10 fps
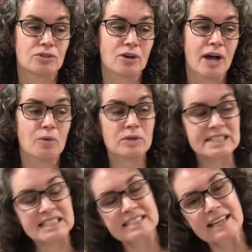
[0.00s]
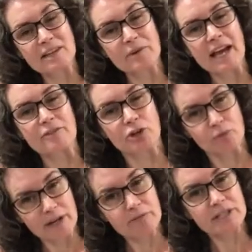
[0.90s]
I wouldn't say that we have a
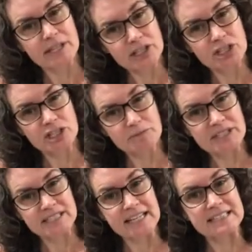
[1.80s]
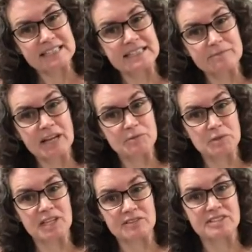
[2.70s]
great relationship with snakes because sometimes we
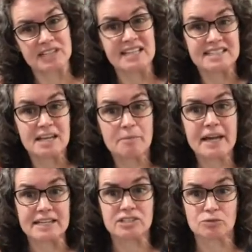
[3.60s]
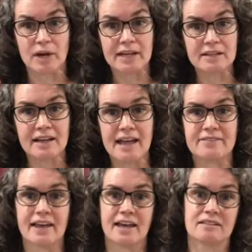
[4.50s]
think of snakes and they bite, right? And
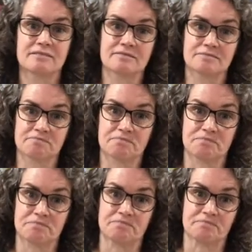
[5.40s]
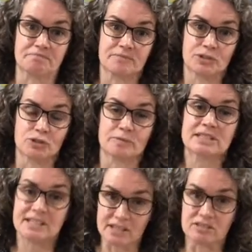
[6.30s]
then
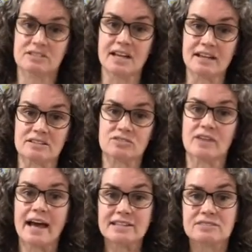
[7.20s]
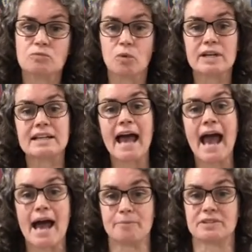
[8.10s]
humans kill snakes. That's what
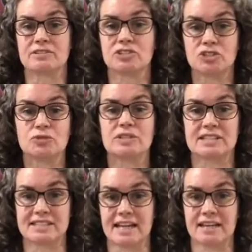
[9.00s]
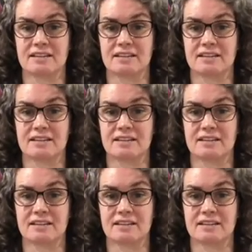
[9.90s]
happened to the snake.